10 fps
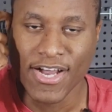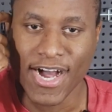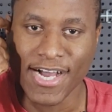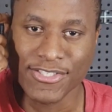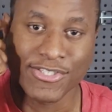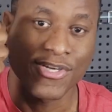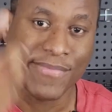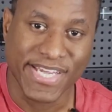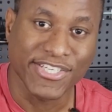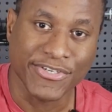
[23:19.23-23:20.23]
So it's going to
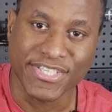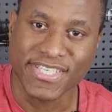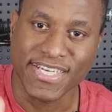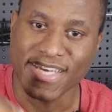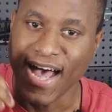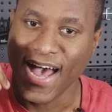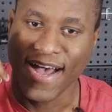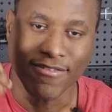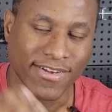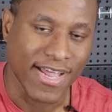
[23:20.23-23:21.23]
be interesting. I
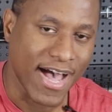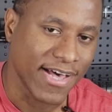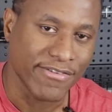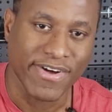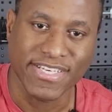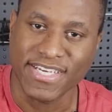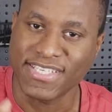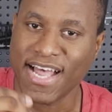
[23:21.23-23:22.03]
have a lot of ideas.